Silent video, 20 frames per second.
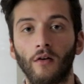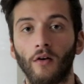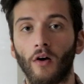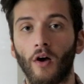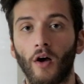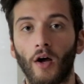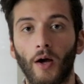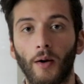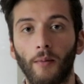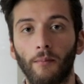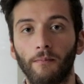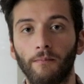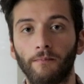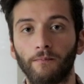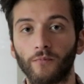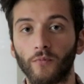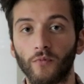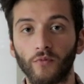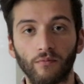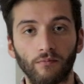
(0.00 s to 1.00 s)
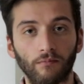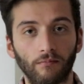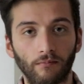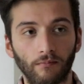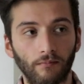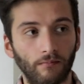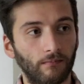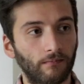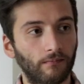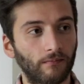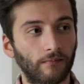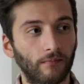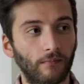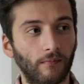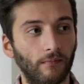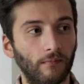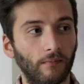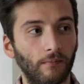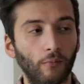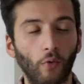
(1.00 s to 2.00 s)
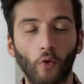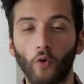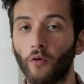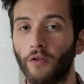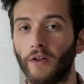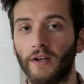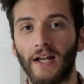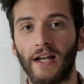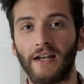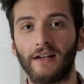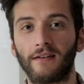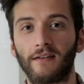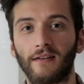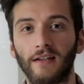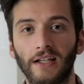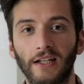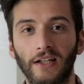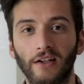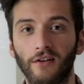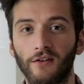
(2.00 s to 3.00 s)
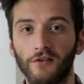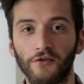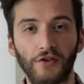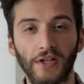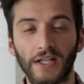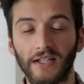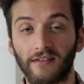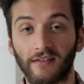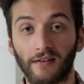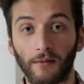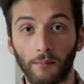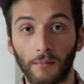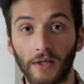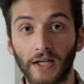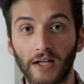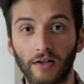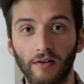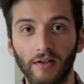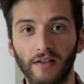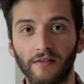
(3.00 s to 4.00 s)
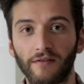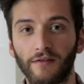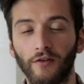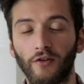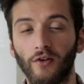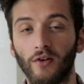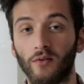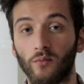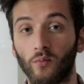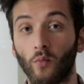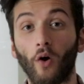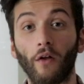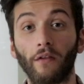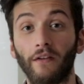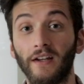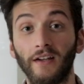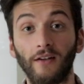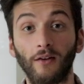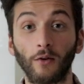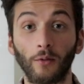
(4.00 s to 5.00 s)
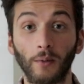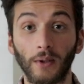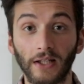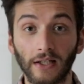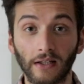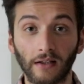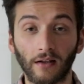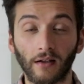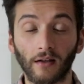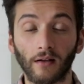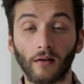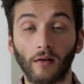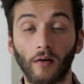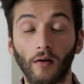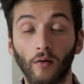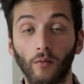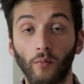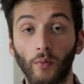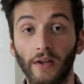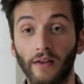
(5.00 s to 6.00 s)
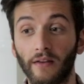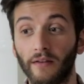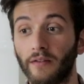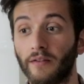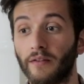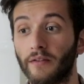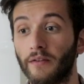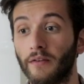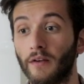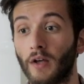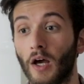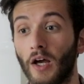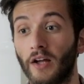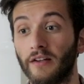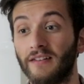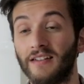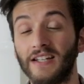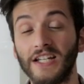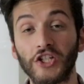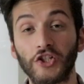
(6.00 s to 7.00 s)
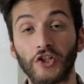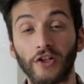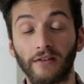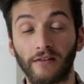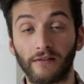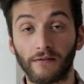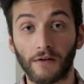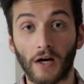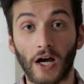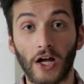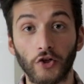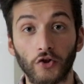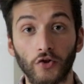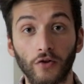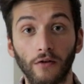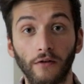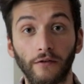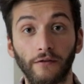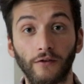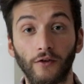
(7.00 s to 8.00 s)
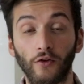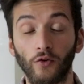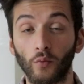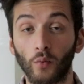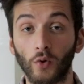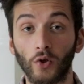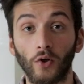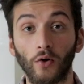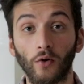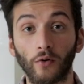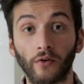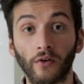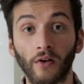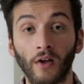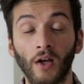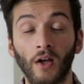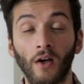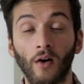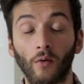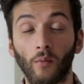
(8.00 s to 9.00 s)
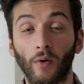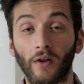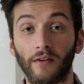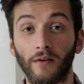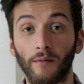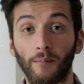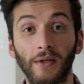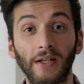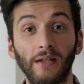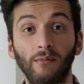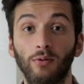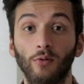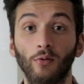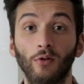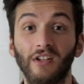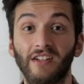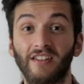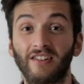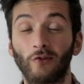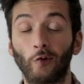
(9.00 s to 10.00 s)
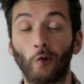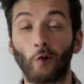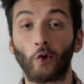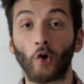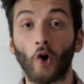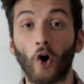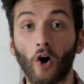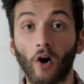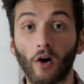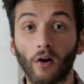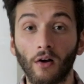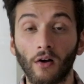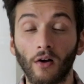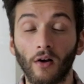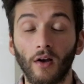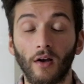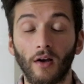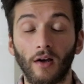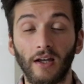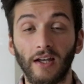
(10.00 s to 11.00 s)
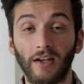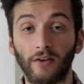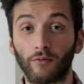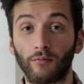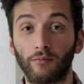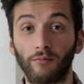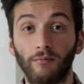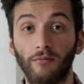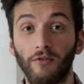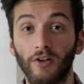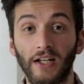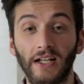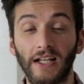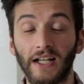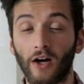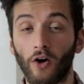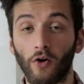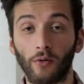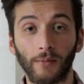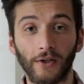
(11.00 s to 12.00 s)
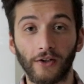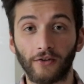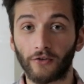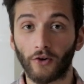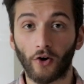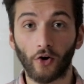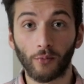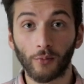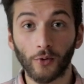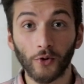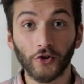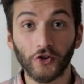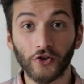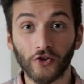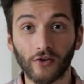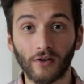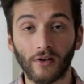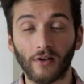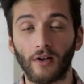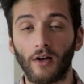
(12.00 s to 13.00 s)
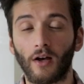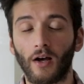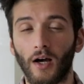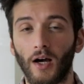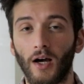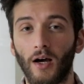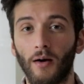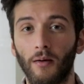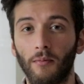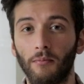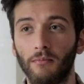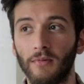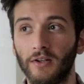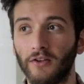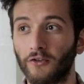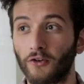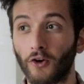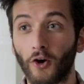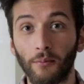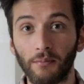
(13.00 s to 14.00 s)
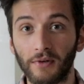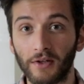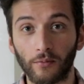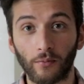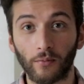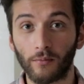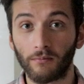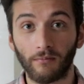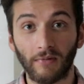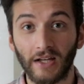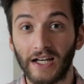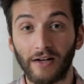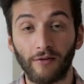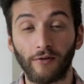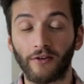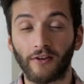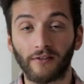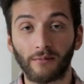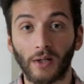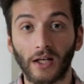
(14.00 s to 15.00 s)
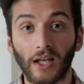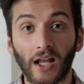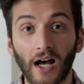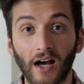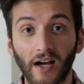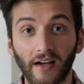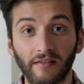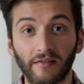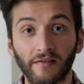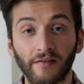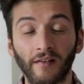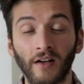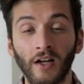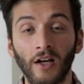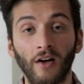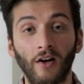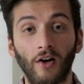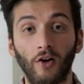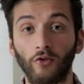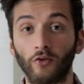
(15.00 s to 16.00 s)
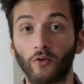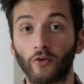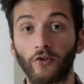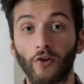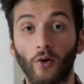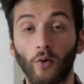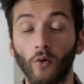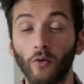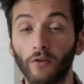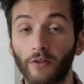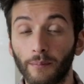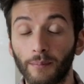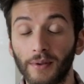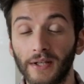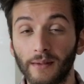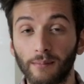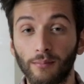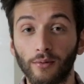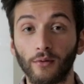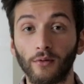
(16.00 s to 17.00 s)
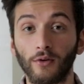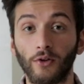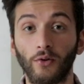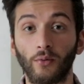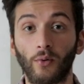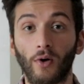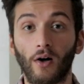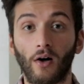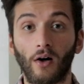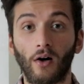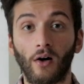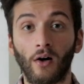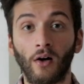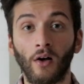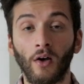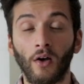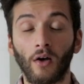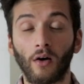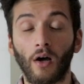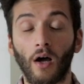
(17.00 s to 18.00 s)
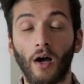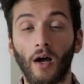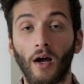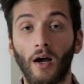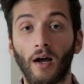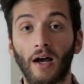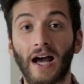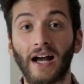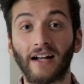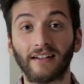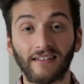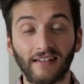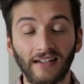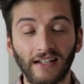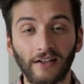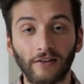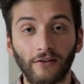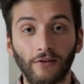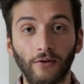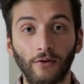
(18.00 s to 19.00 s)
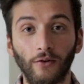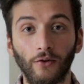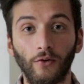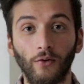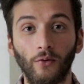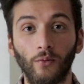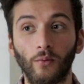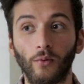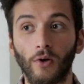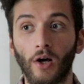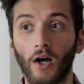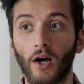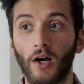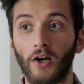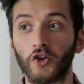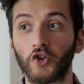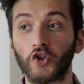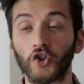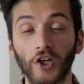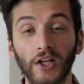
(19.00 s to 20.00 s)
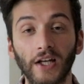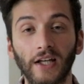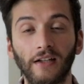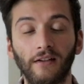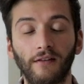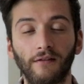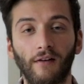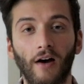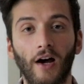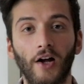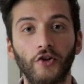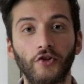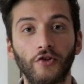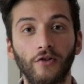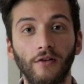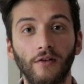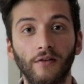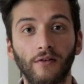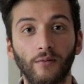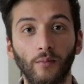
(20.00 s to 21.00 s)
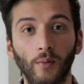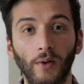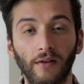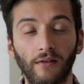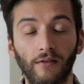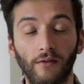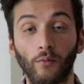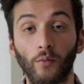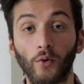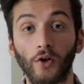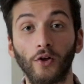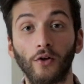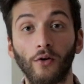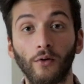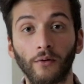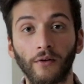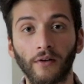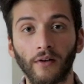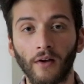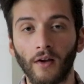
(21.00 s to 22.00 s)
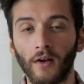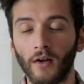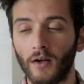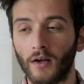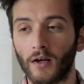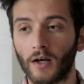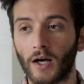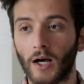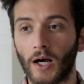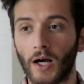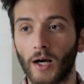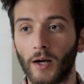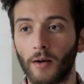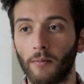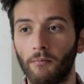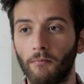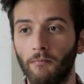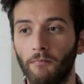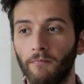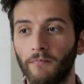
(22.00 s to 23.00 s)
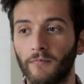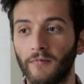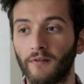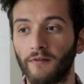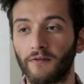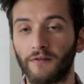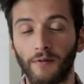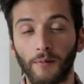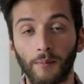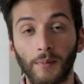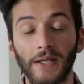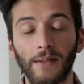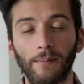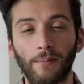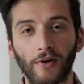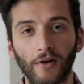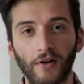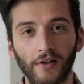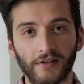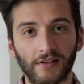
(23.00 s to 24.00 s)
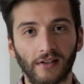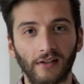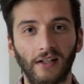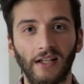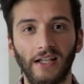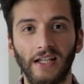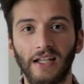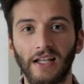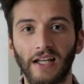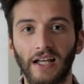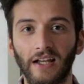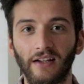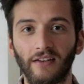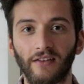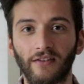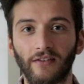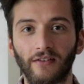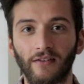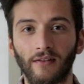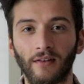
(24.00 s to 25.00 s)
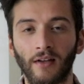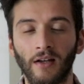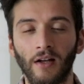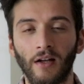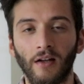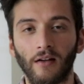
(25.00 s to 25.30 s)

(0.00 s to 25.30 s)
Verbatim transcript: um, more than anything Jesus and Mary for doing what they're doing with uh, teaching divine truth to the world whether people listen or not it's really helped me so much um, in so many areas of my life and also other people who are uh, acting to uh, share divine truth with the world. Um, for me personally, it's